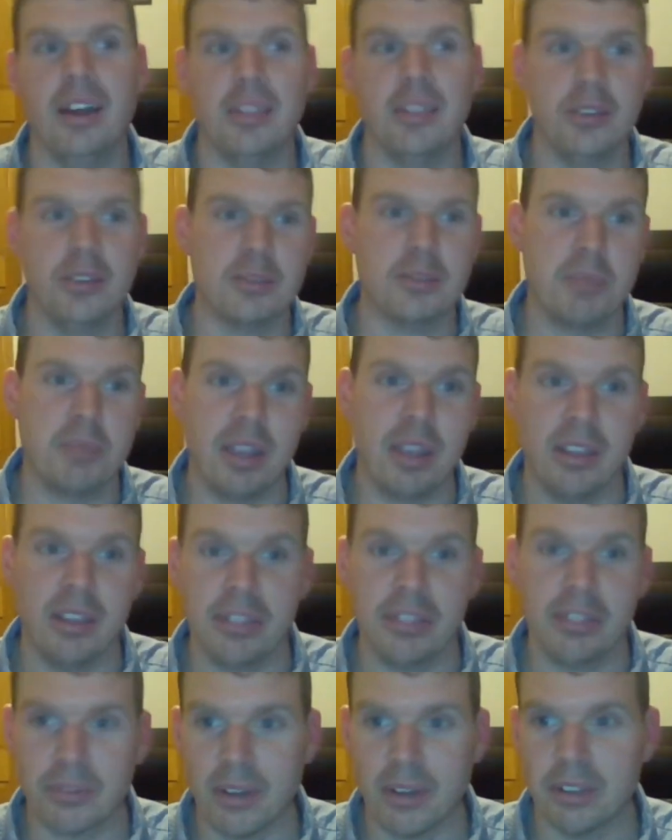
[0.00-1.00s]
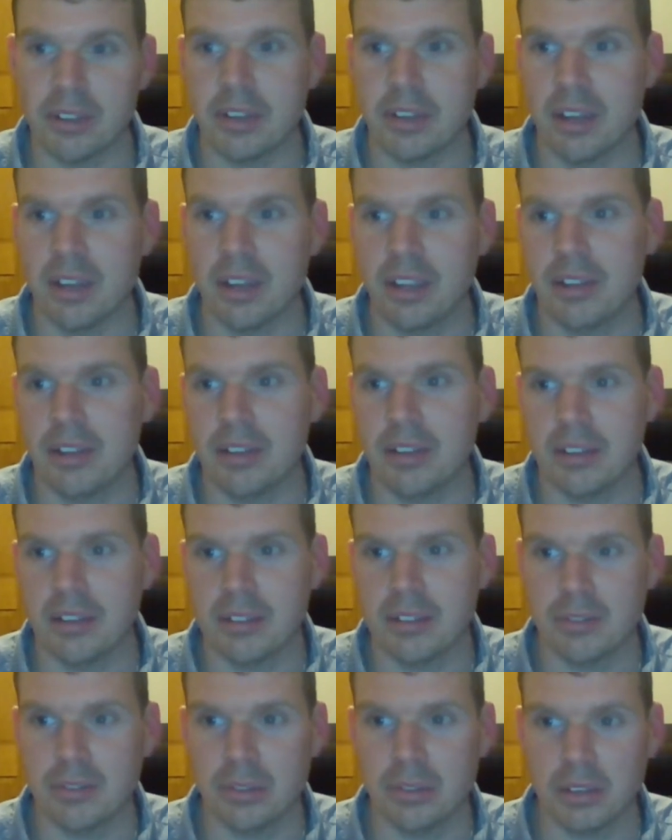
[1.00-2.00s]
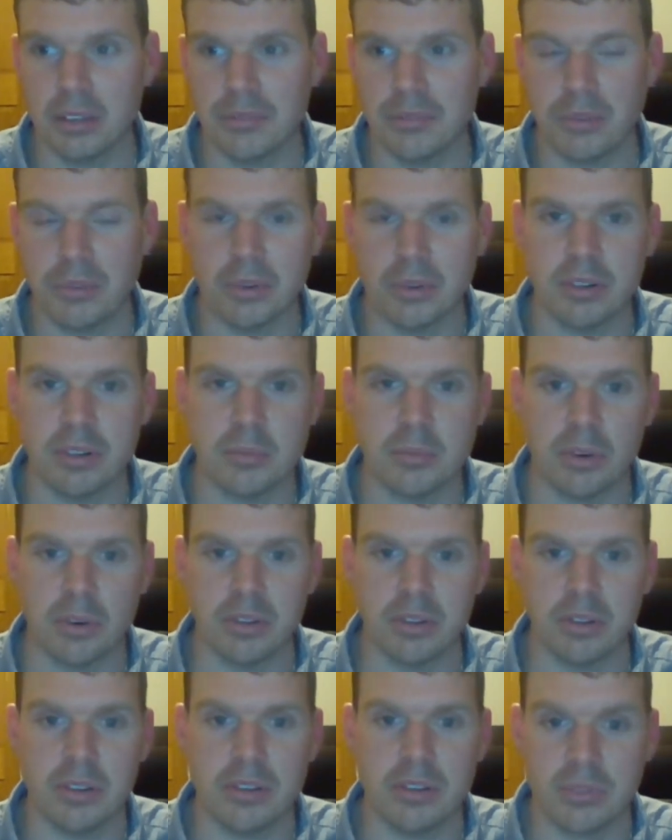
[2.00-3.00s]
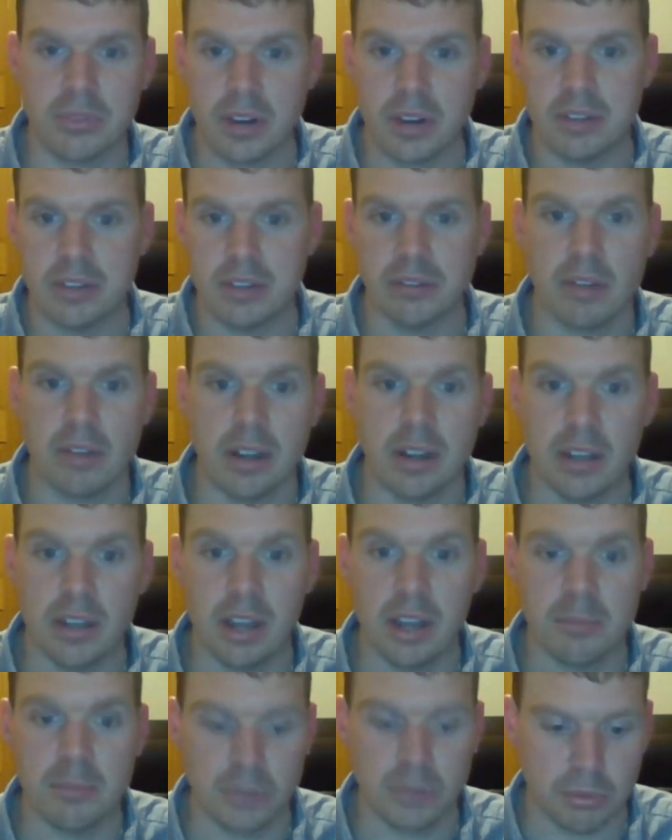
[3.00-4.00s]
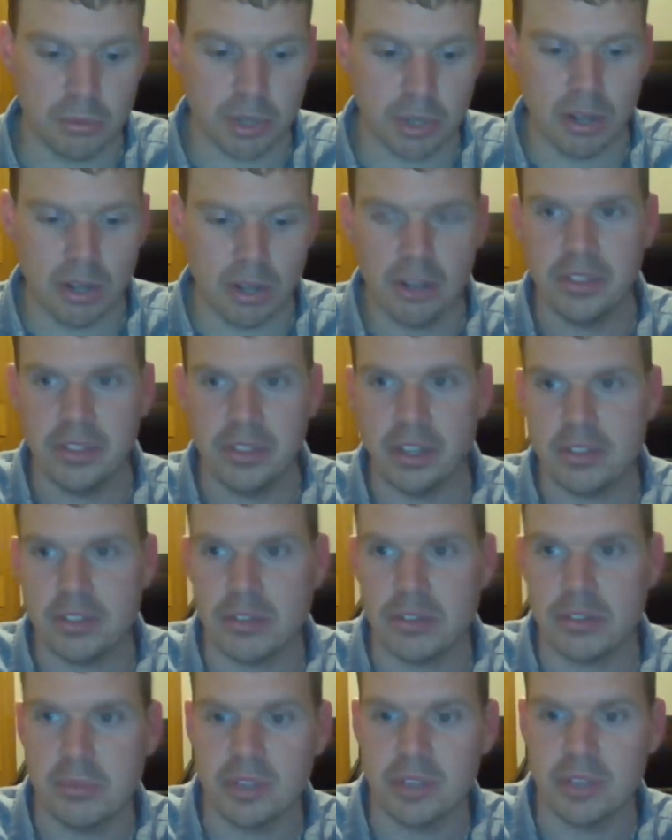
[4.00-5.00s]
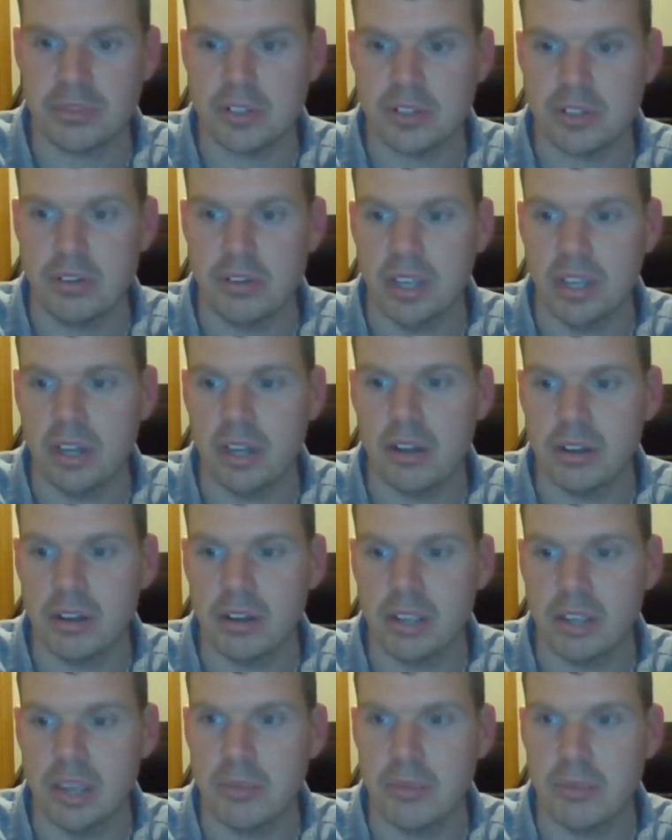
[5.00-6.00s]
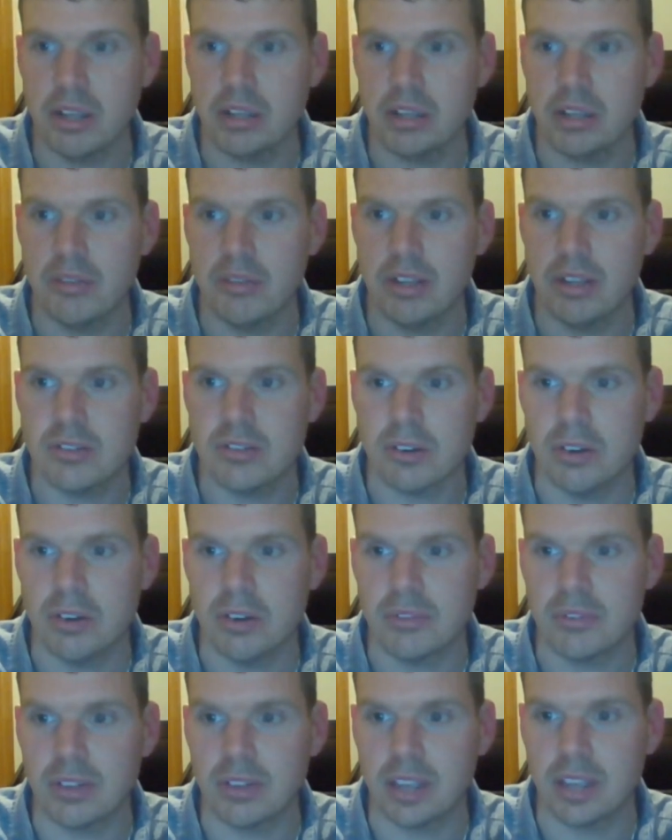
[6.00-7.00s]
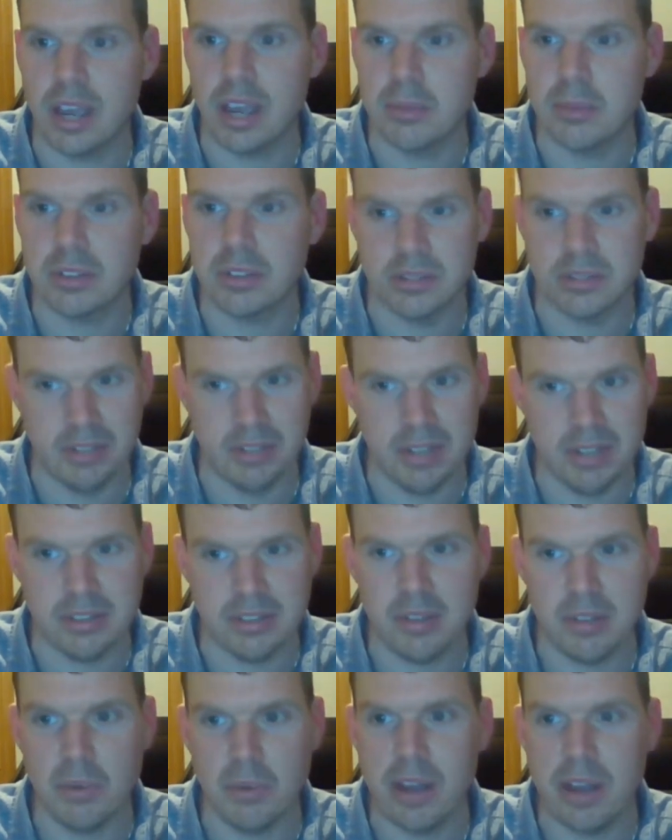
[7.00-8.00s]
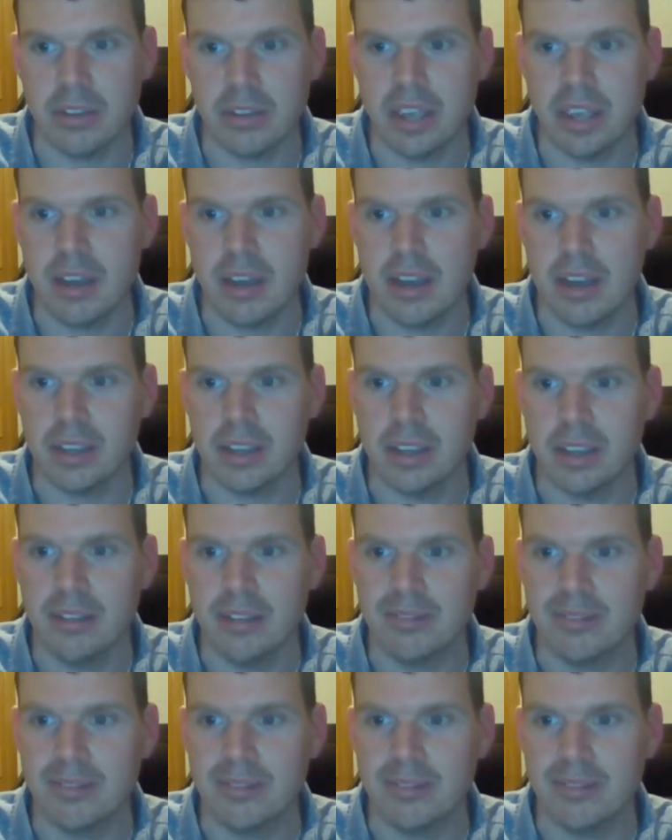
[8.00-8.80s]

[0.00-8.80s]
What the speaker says: Those will be throughout the night, so looking forward to more of those. For Isaac Rodney, I'm Joel McCall. Thank you so much for tuning in here on KM Activities, your home for the Comets and DC Wildcat Hockey.